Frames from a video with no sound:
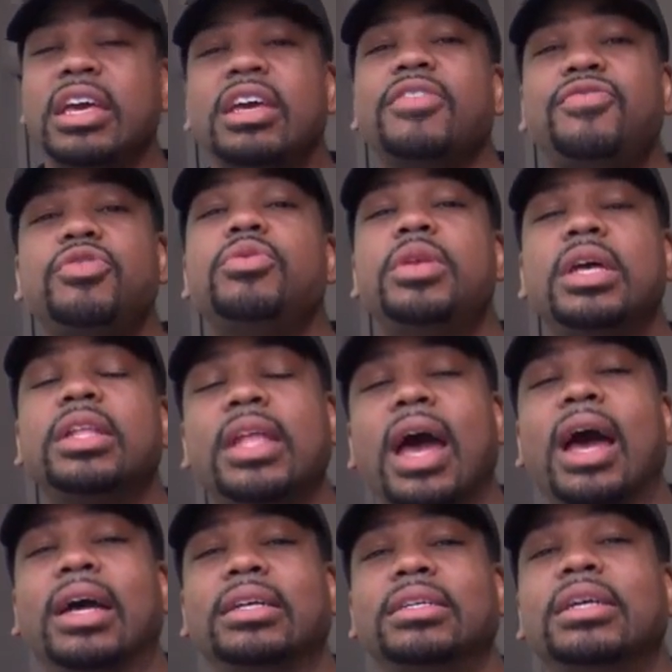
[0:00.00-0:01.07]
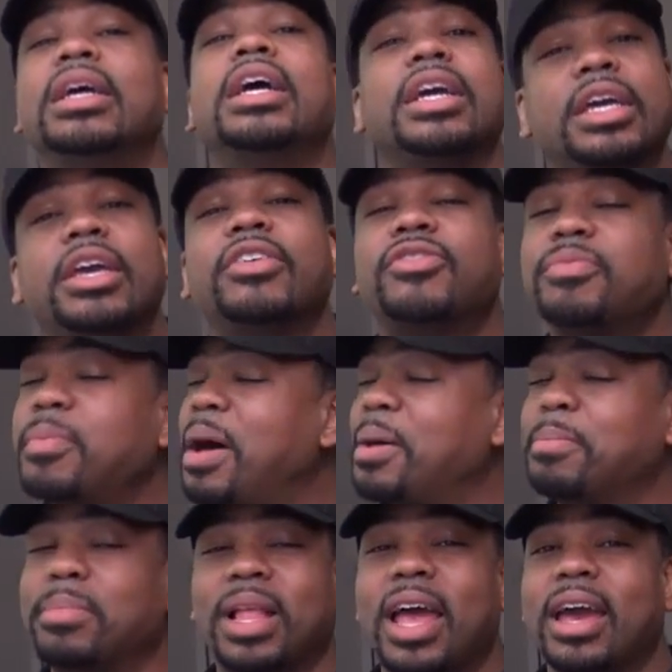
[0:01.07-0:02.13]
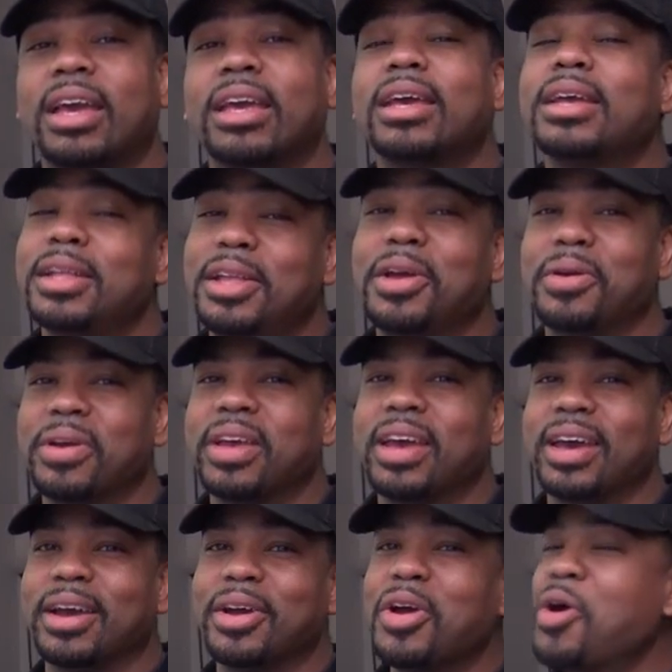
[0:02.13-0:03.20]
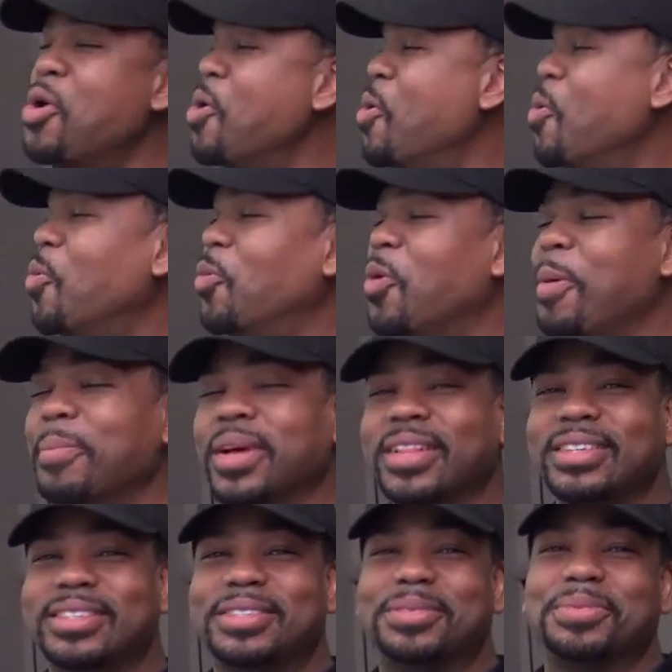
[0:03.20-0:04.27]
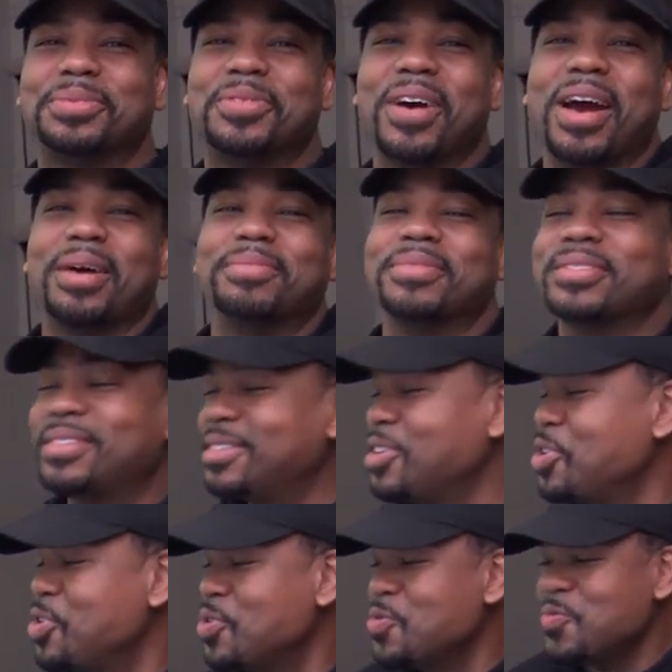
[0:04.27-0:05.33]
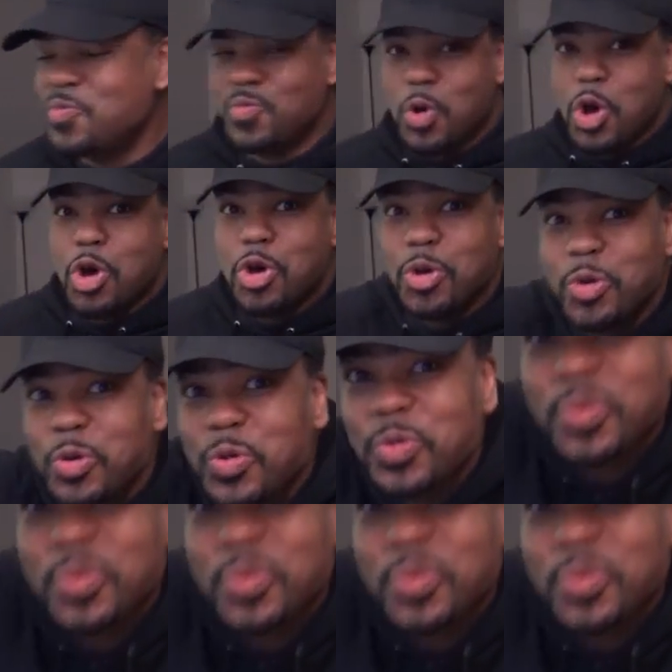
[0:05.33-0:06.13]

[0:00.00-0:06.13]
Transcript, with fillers: If you did not, kiss my black derriere. one million subscribers. Woo!